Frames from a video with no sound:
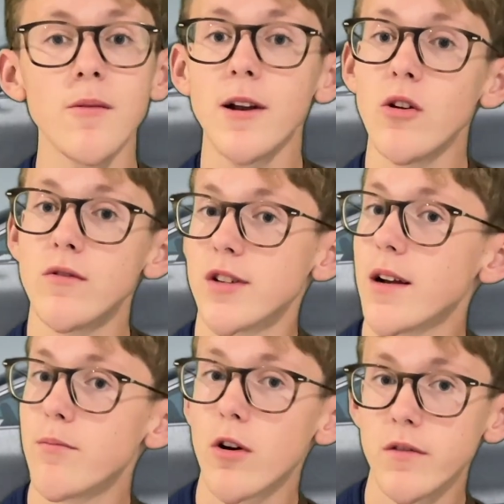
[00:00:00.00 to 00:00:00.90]
to be launched
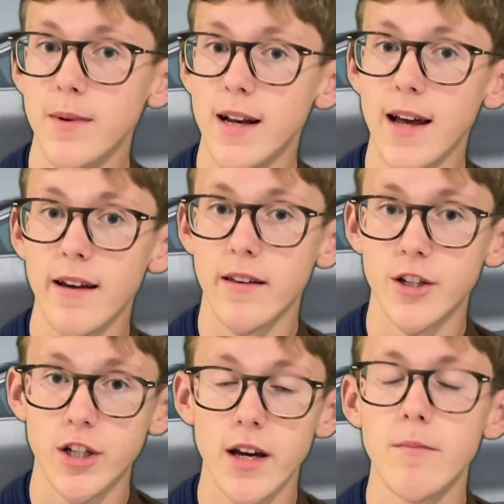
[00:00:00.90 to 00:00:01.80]
possibly later this
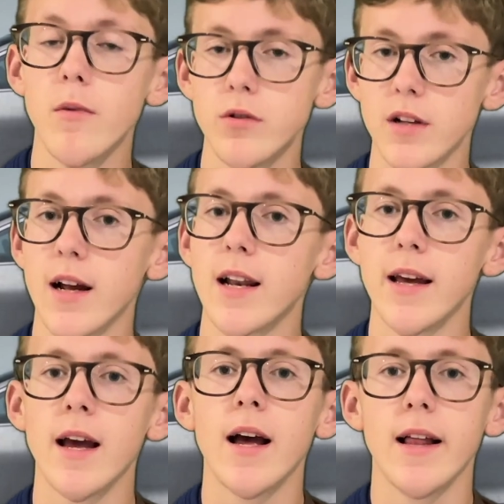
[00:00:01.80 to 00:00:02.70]
year, most likely
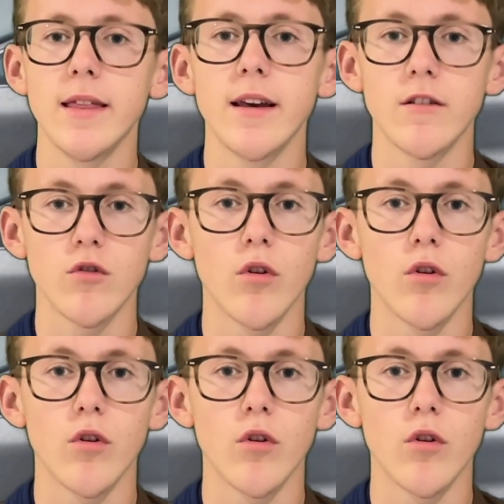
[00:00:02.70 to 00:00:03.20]
this sort of